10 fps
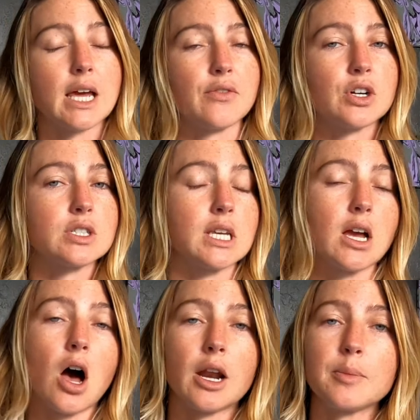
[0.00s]
diverse
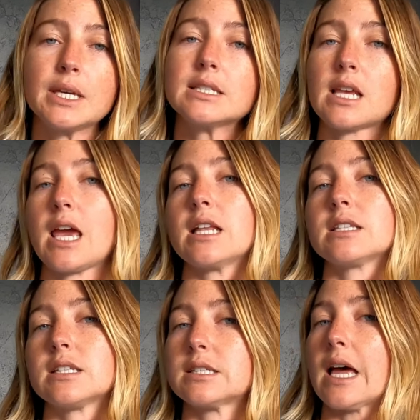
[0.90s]
economies
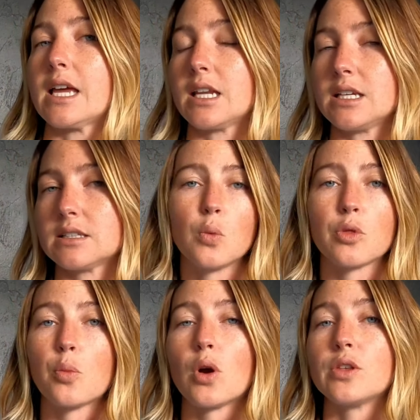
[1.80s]
and society,
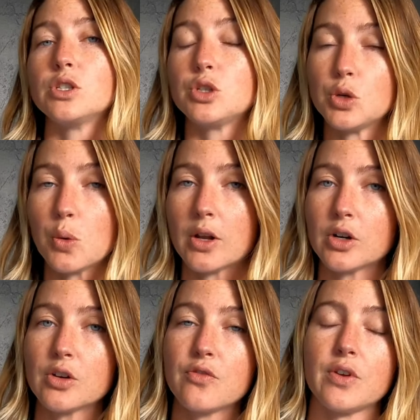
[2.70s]
with more than
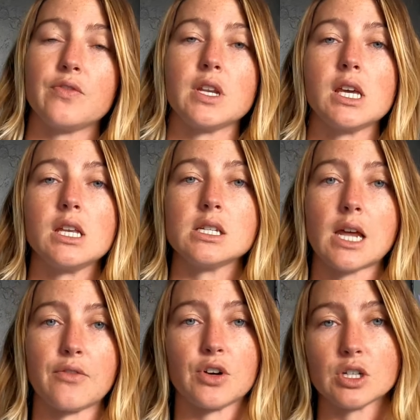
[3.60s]
250
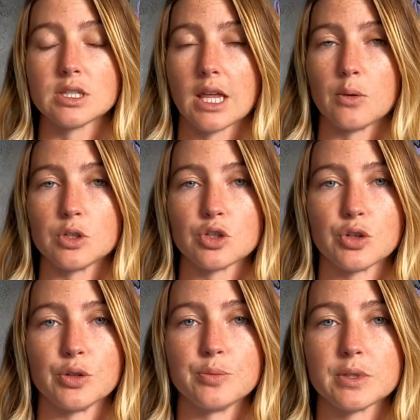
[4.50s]
diverse language
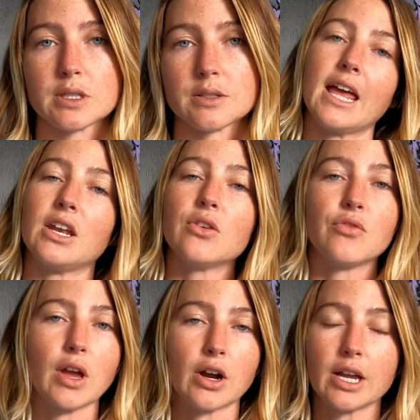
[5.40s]
groups and
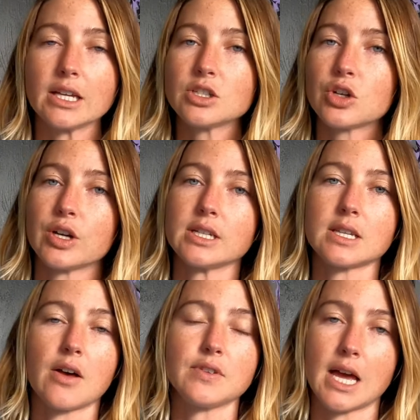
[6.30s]
varying
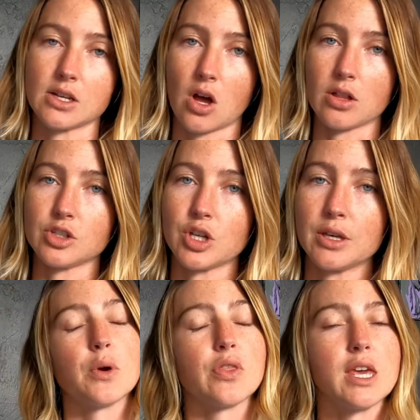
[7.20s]
degrees of technology.
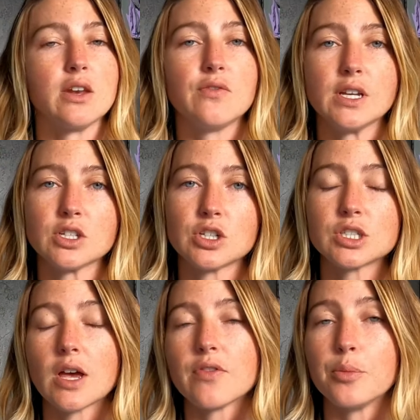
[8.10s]
They were the
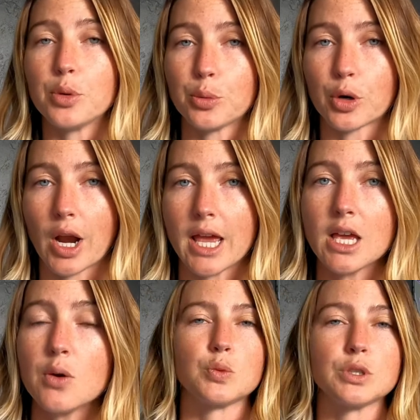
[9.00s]
inventors of the
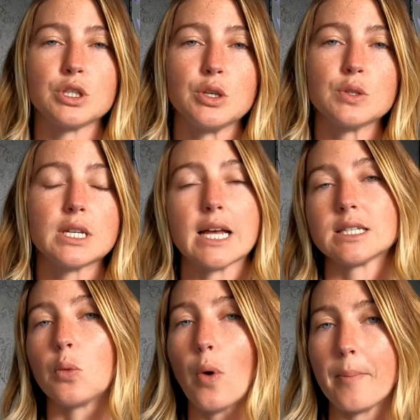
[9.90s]
boomerang, which was used
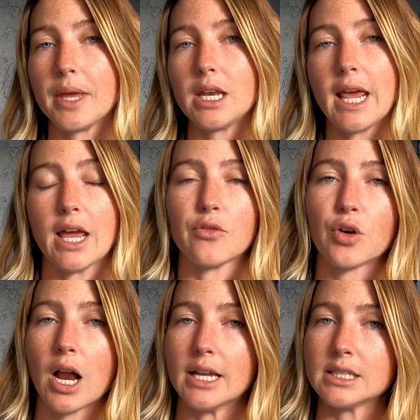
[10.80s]
as a weapon and
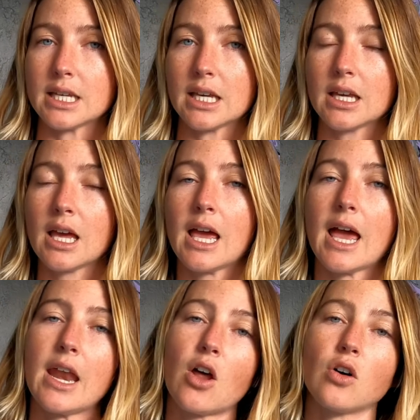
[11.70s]
for hunting,
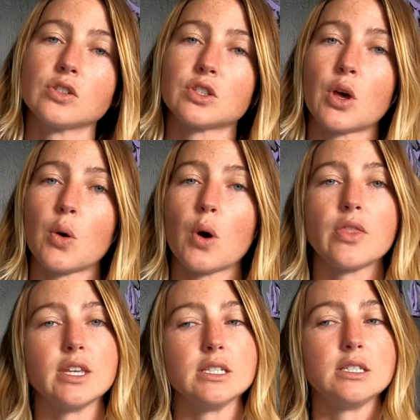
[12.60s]
and also
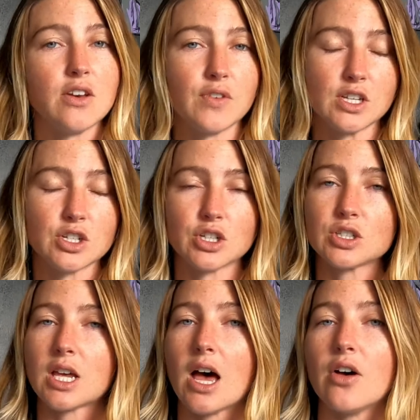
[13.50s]
the
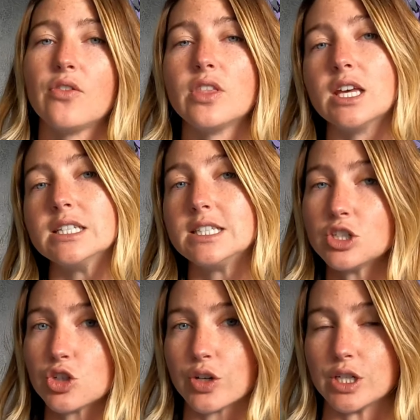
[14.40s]
inventors of the
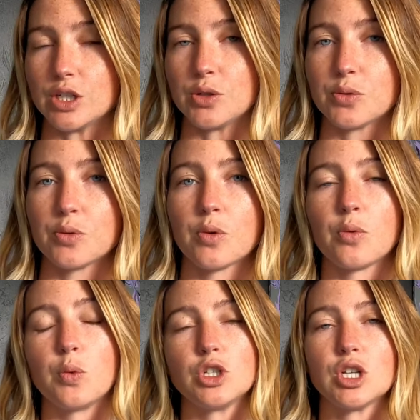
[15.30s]
didgeridoo,
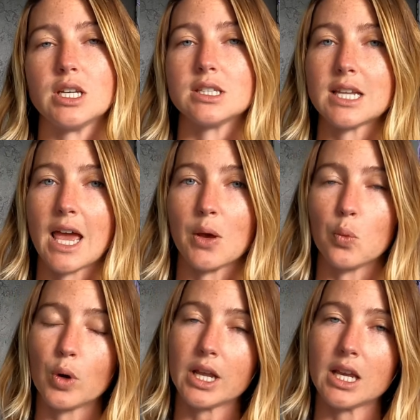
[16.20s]
which is a
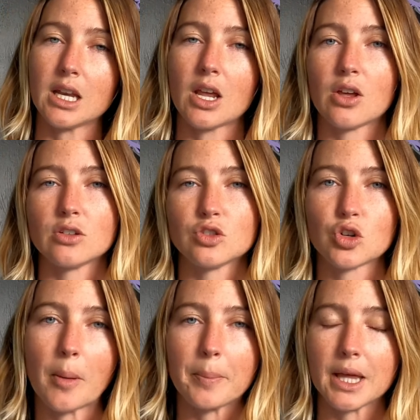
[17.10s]
wooden
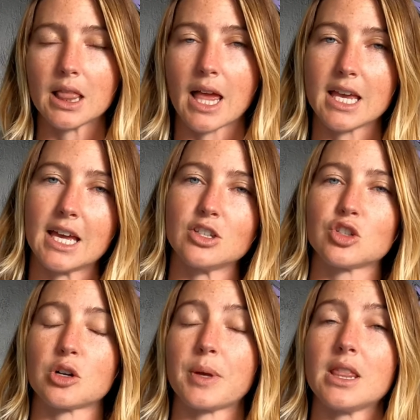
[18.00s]
trumpet-like
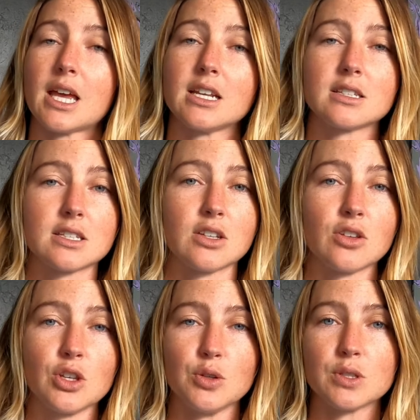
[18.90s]
instrument that is
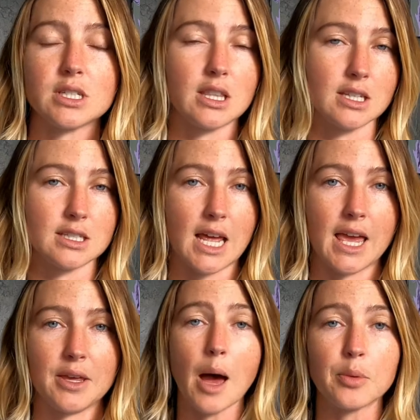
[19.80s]
still used to this
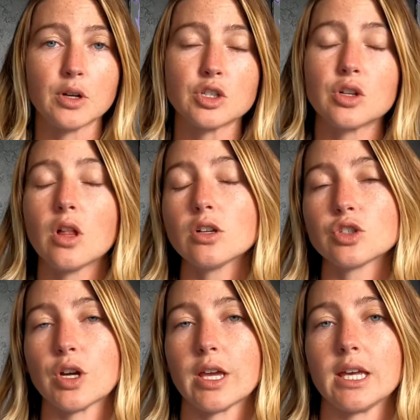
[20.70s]
day. Aboriginal
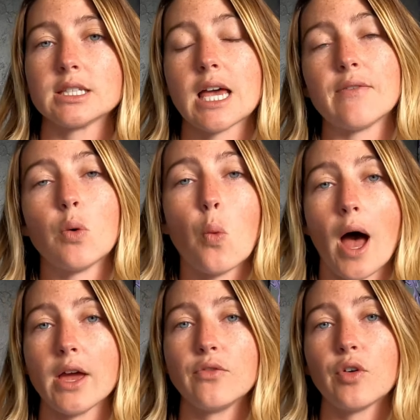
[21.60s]
Australians have a
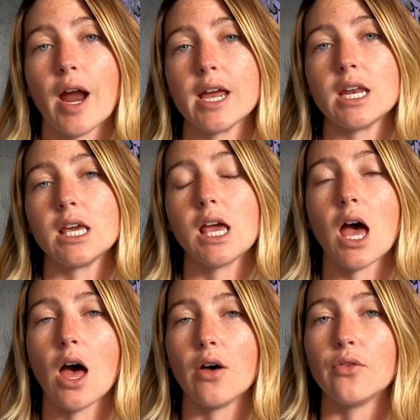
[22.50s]
wide variety
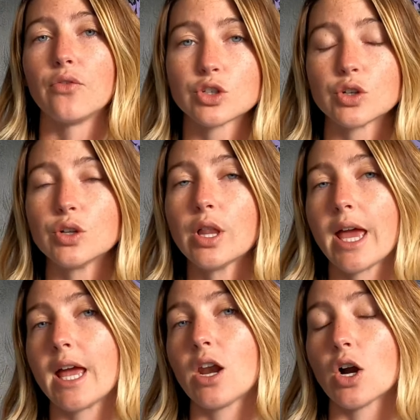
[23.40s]
of cultural
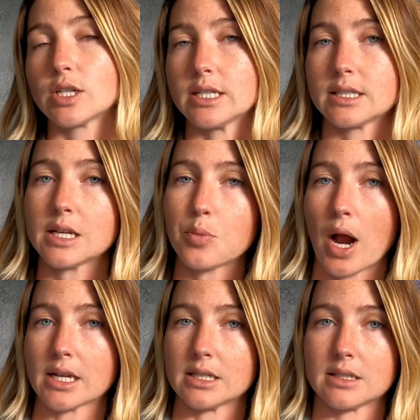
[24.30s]
and artistic
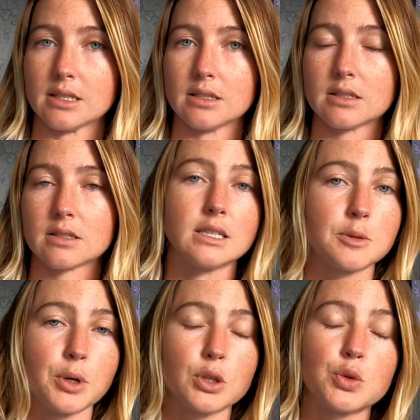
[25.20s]
practices and
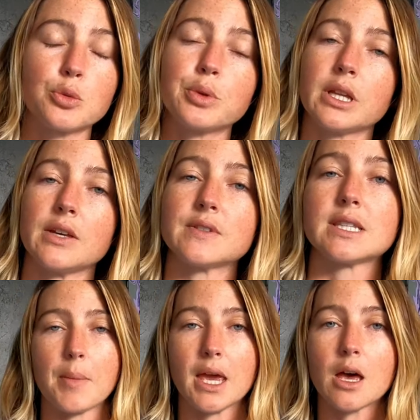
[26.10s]
spiritual beliefs
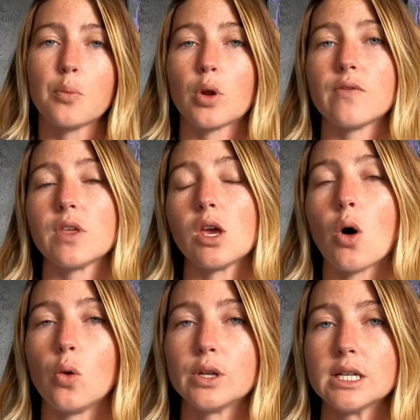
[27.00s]
that make up one of the
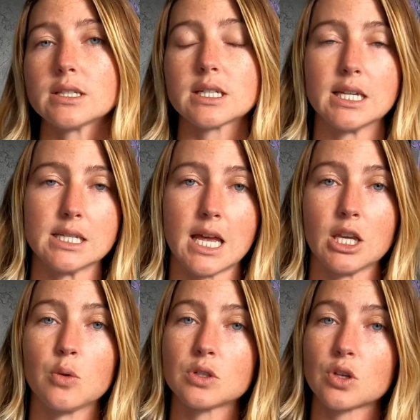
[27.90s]
oldest
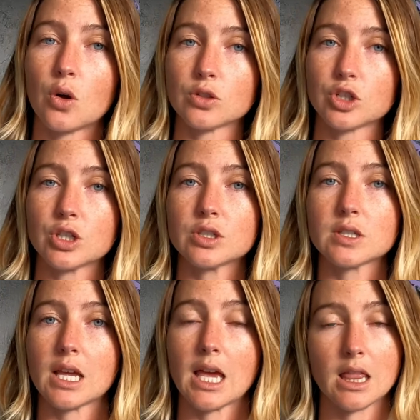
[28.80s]
continuous
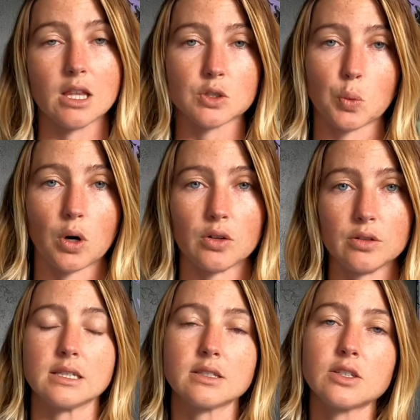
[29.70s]
cultures in this world.
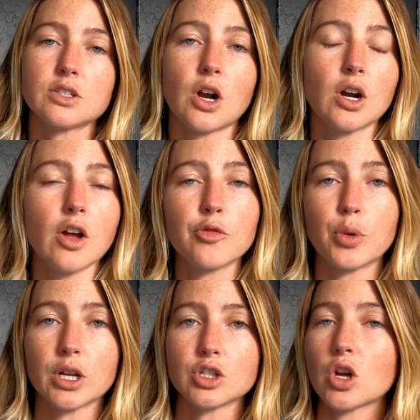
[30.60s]
Since the start of
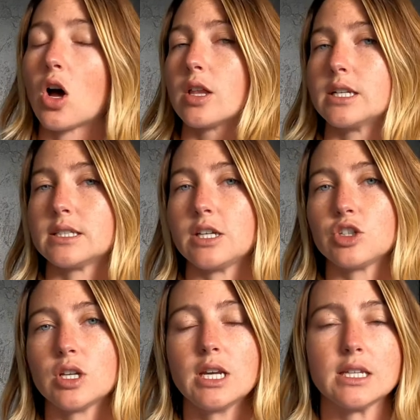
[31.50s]
British
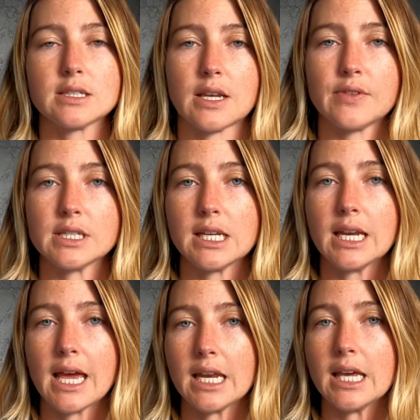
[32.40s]
colonization in
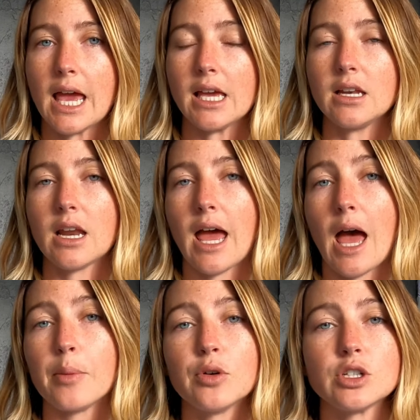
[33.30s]
1788,
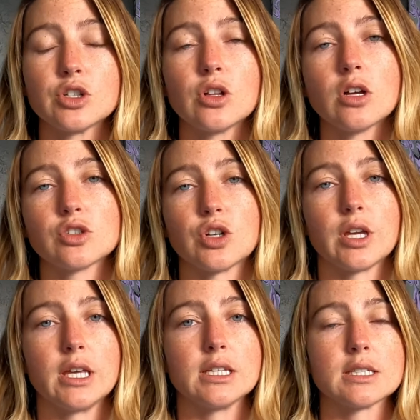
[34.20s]
Aboriginal
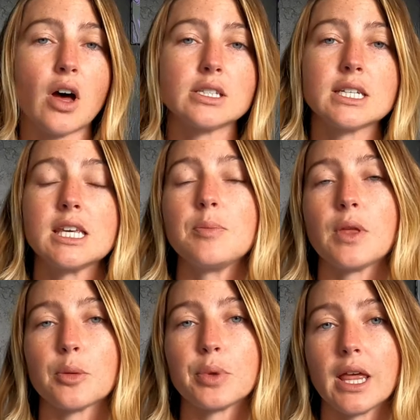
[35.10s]
Australians fought to
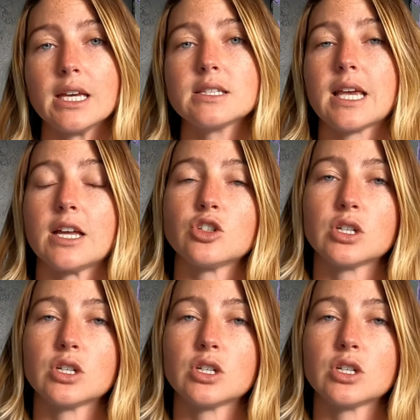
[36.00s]
keep their place and